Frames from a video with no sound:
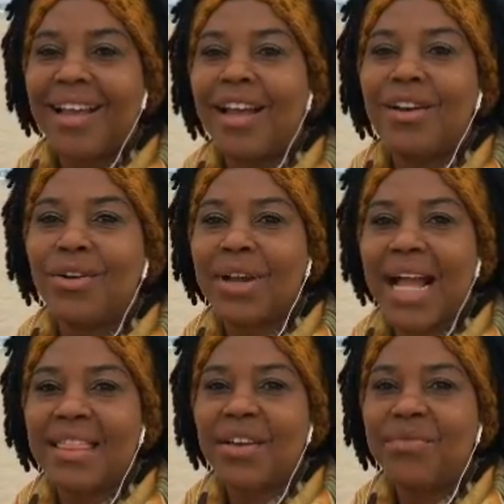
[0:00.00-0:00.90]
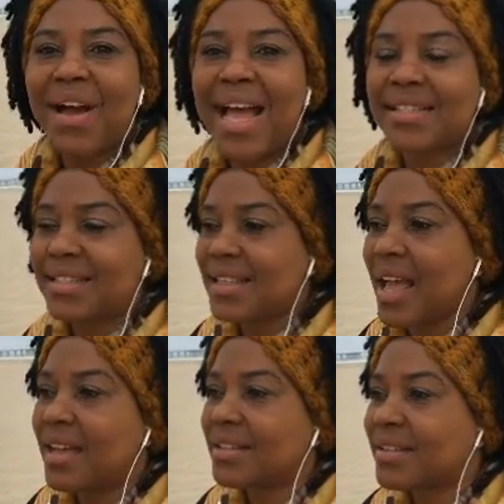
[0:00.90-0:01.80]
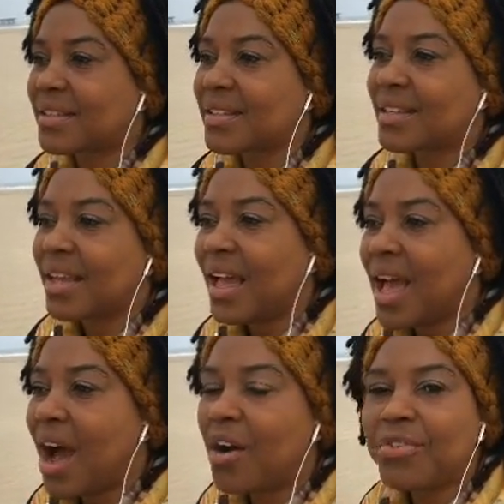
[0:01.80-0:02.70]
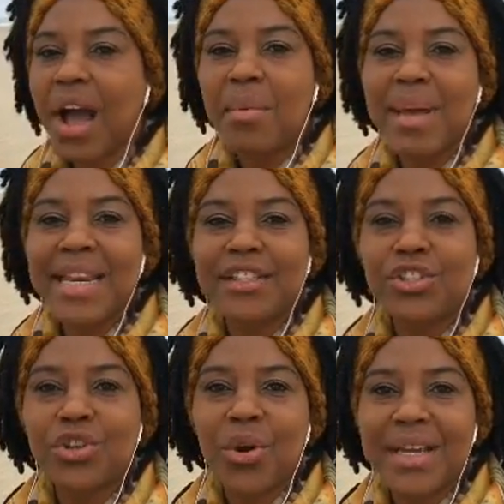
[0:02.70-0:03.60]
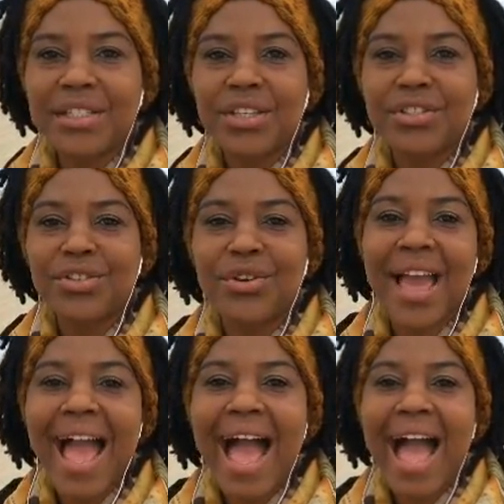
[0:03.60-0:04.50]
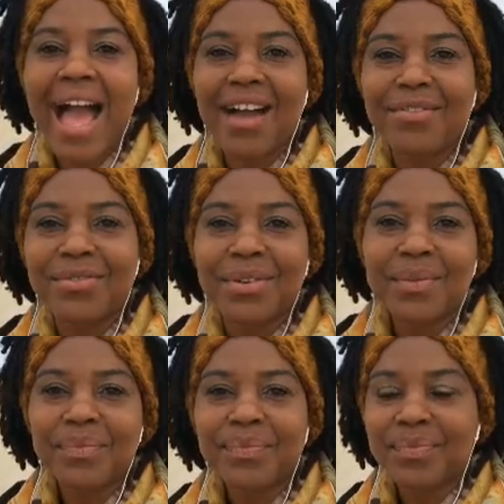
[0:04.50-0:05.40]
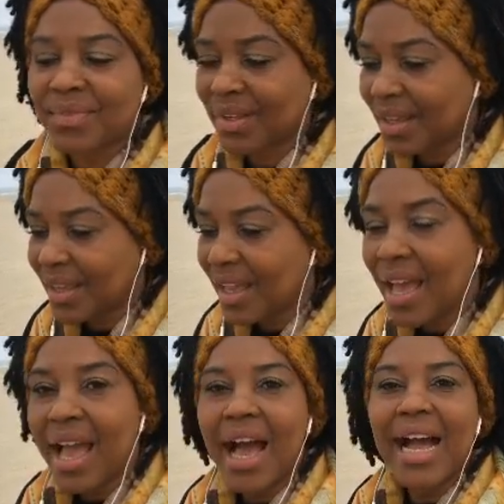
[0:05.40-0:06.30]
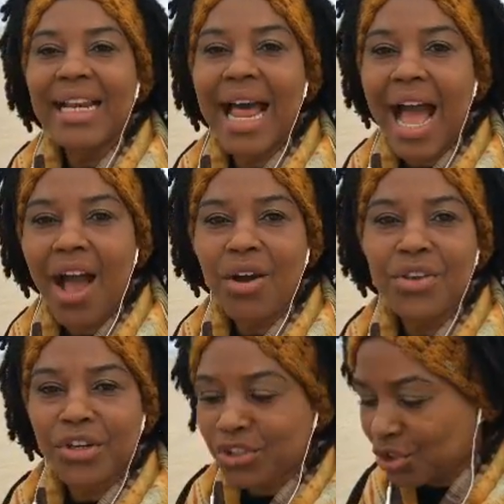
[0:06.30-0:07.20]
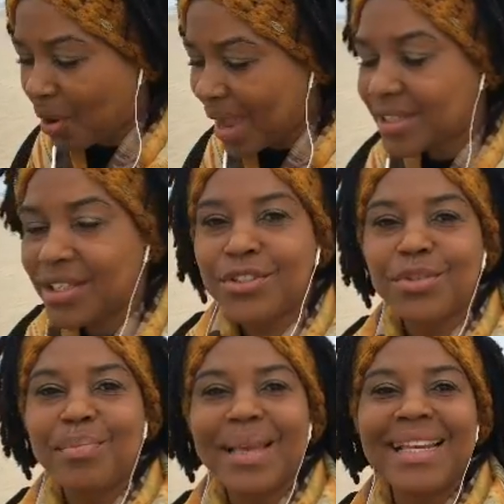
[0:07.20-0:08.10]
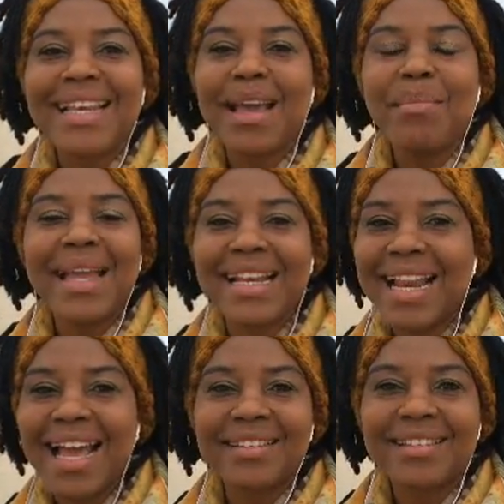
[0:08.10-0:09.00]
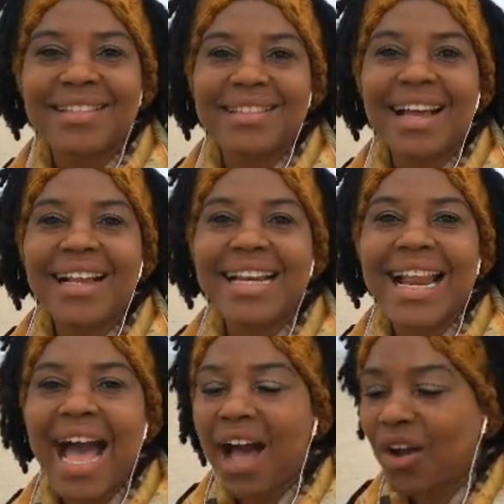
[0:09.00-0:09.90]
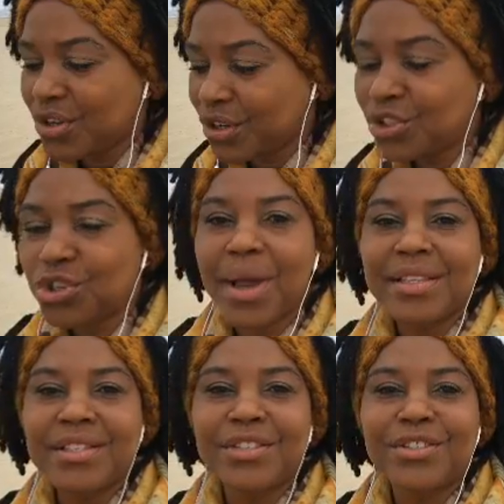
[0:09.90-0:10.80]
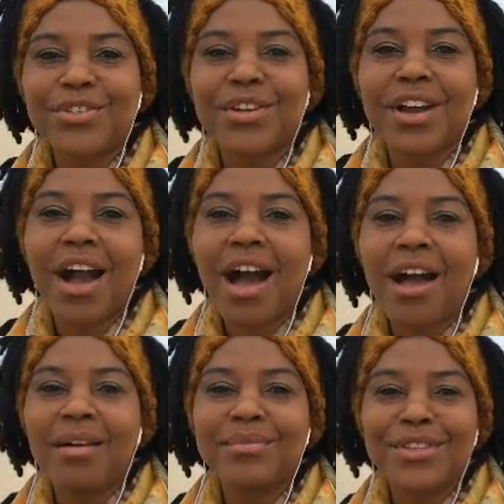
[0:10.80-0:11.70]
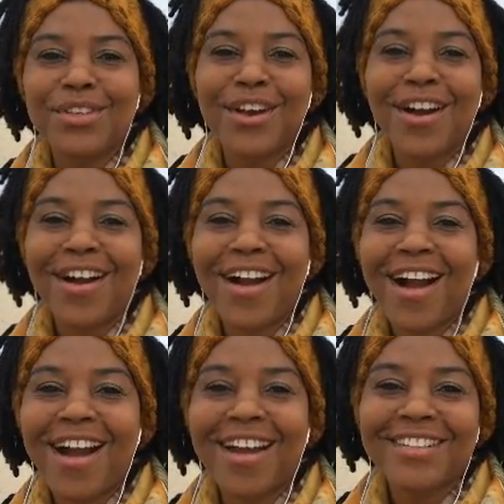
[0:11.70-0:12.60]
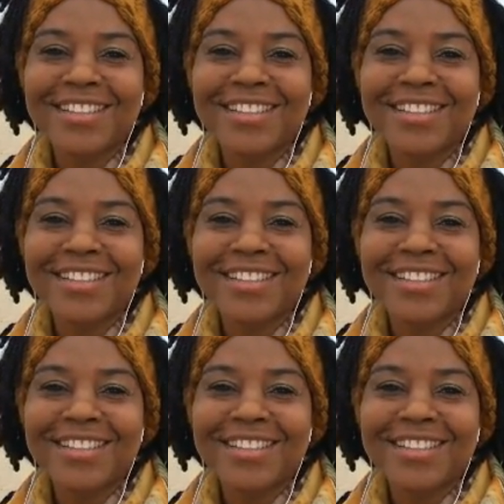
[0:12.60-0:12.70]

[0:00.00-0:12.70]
Look at the vastness of how many choices you have. Allow your choices to be limitless. Allow your choices to come to your heart.